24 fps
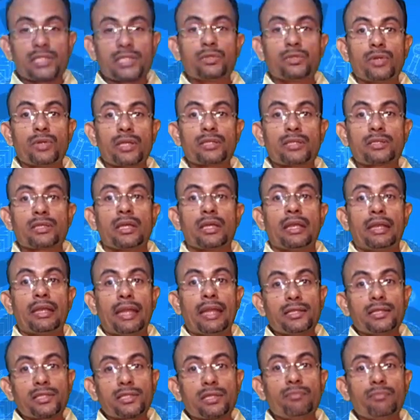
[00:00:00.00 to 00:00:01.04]
students,
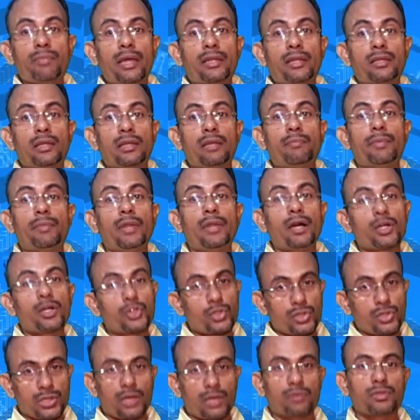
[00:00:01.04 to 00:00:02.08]
Nelson Mandela belongs
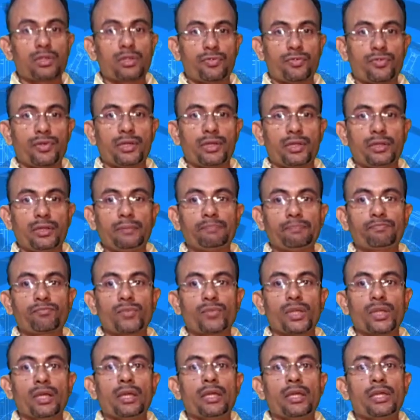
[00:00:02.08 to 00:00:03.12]
to South Africa.
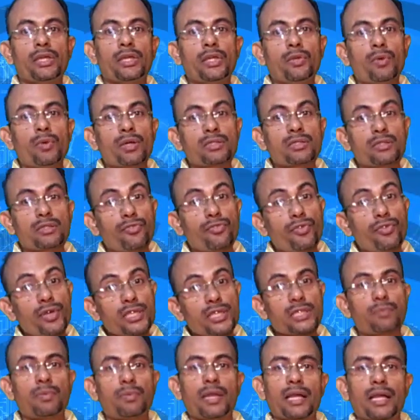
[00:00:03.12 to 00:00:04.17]
He was the
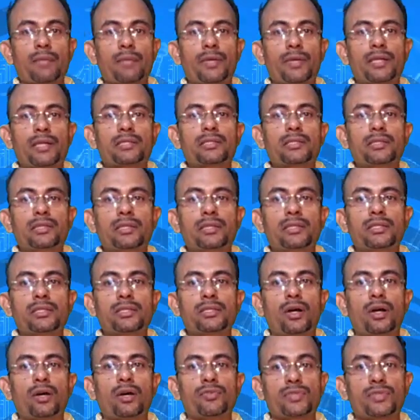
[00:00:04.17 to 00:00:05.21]
first black president
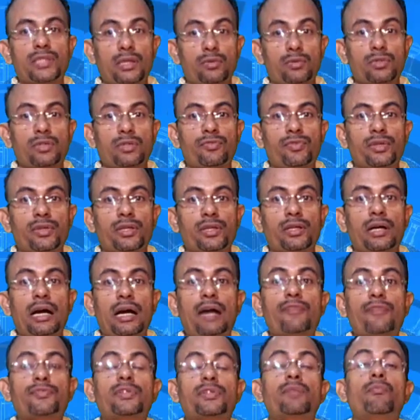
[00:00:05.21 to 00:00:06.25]
of South Africa
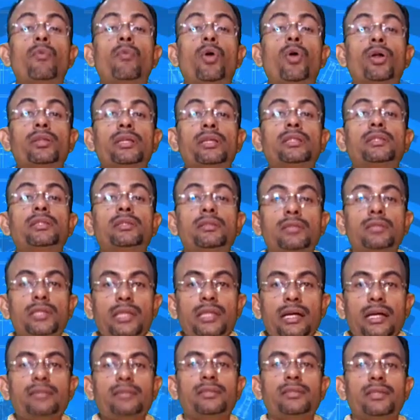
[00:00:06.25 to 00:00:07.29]
after more than
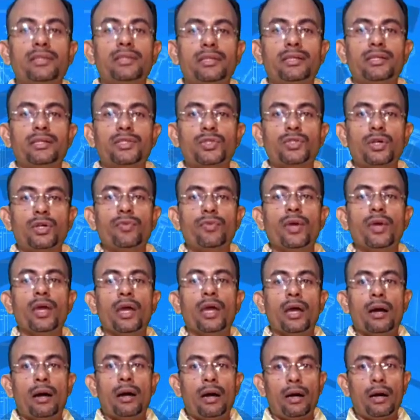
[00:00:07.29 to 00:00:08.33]
300 years of
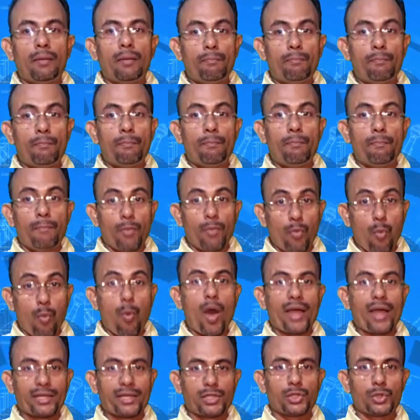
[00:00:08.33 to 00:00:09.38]

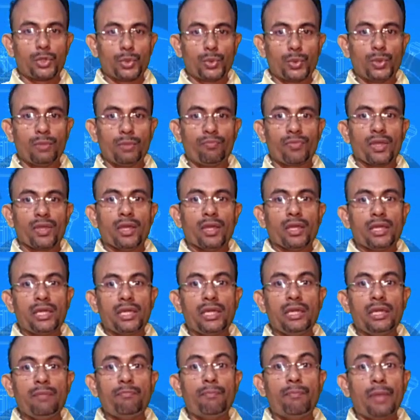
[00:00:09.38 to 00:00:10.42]
white rule.
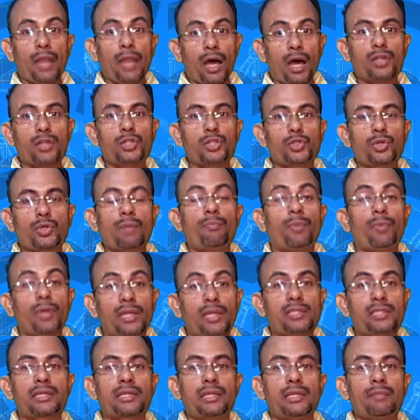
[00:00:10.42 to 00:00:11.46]
He belonged to a
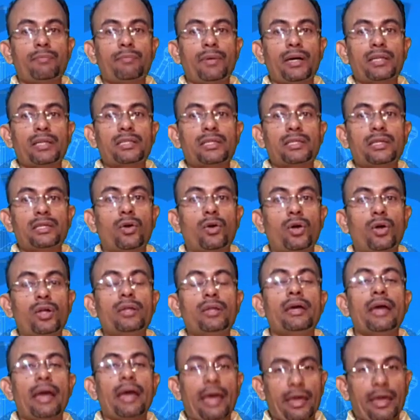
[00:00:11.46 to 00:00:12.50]
political party called
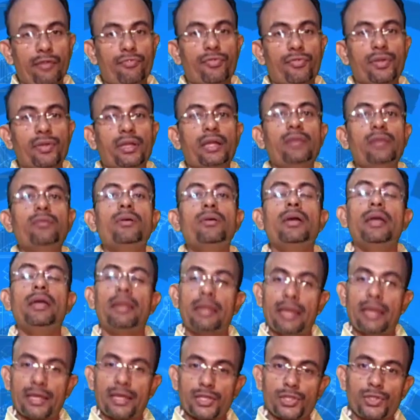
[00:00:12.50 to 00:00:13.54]
African
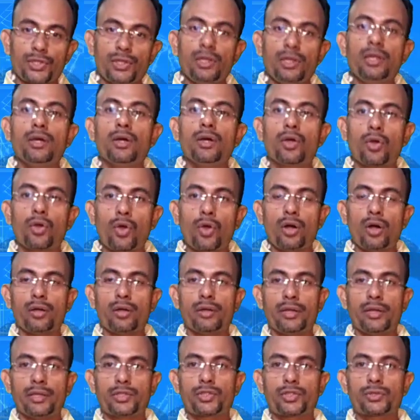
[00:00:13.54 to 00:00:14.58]
National
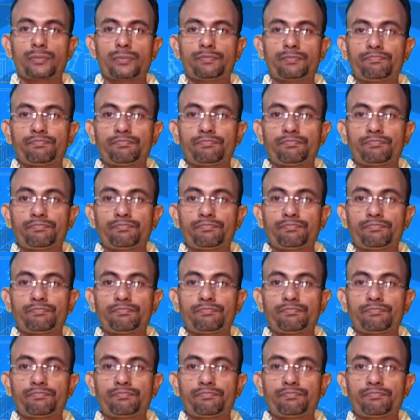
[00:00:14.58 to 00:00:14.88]
Congress.